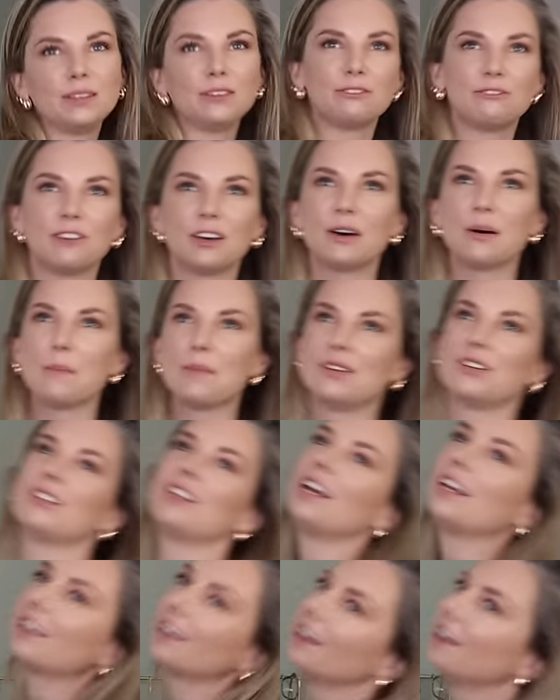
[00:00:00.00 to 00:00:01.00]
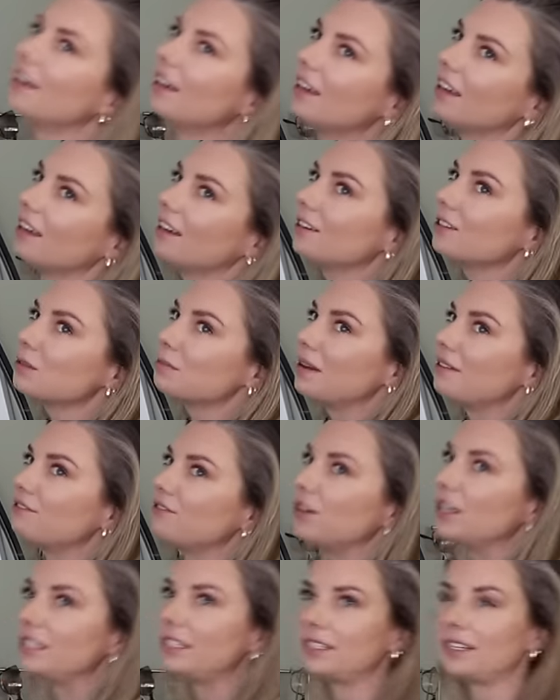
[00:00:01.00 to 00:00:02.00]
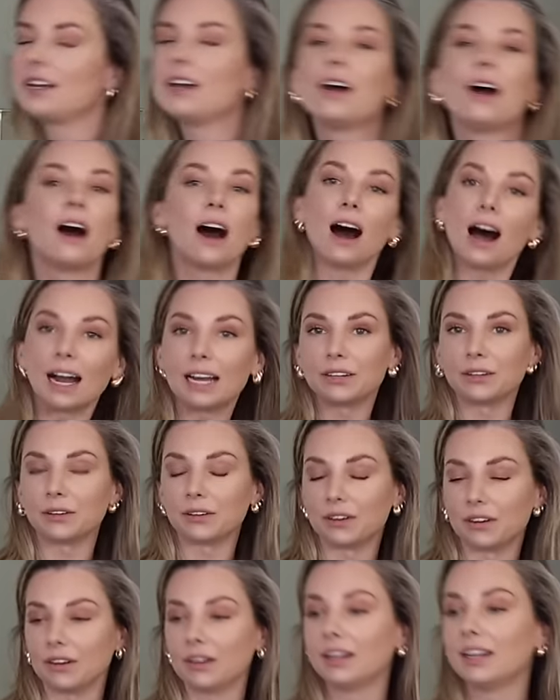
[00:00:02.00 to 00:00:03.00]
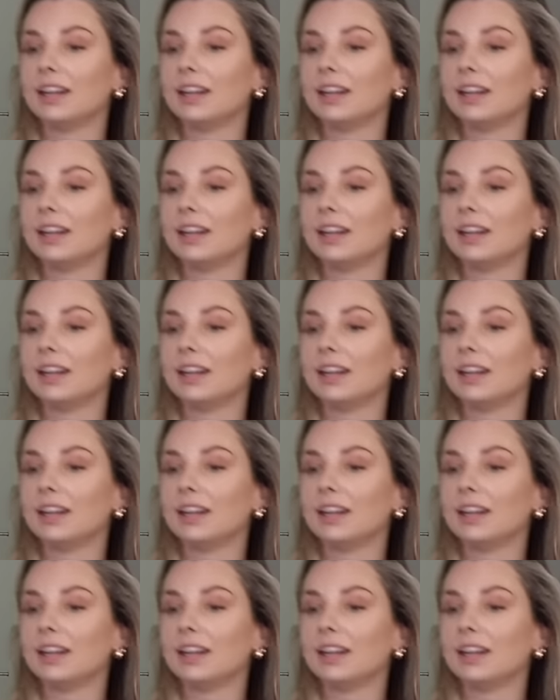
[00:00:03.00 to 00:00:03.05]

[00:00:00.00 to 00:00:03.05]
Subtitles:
You film and you're like, here's my foot. I don't know.